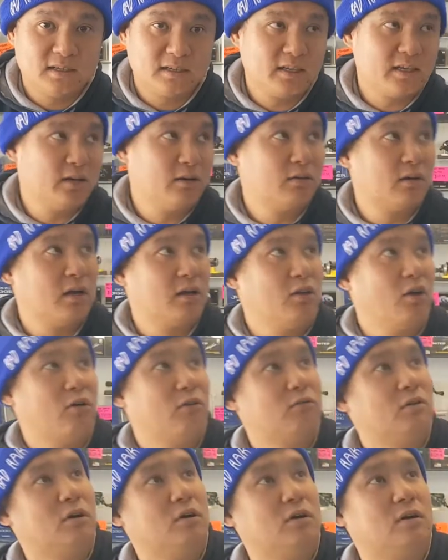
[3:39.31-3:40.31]
You know, a
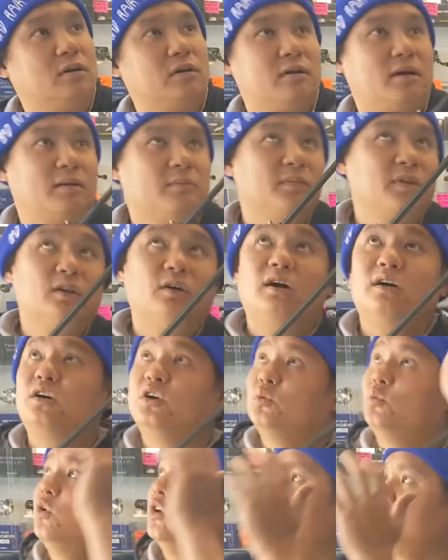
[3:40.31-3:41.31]
long rod, you know, I
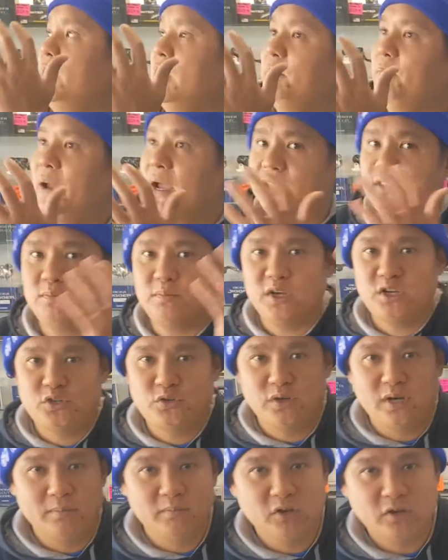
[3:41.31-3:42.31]
gotta watch my back to make
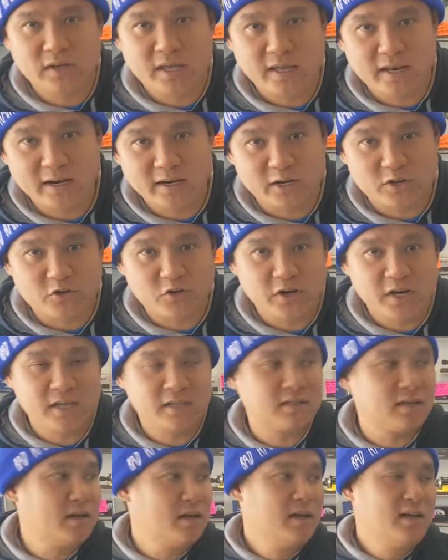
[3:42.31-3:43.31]
sure I'm not hitting the
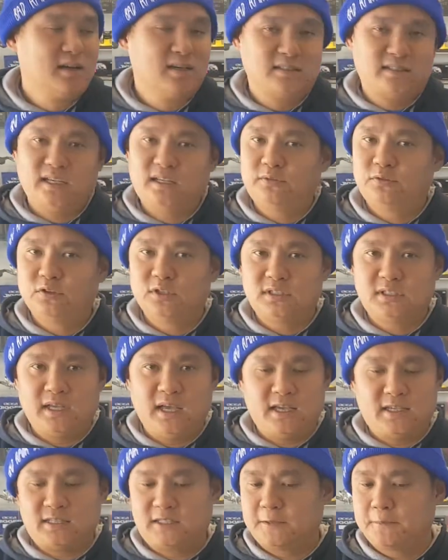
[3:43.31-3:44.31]
trees.
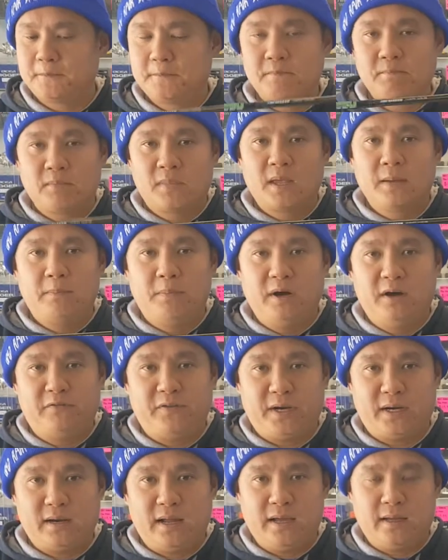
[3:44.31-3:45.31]
6'6",
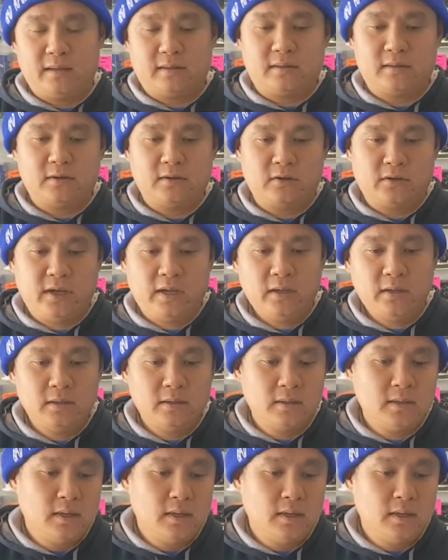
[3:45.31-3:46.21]
perfect length, okay?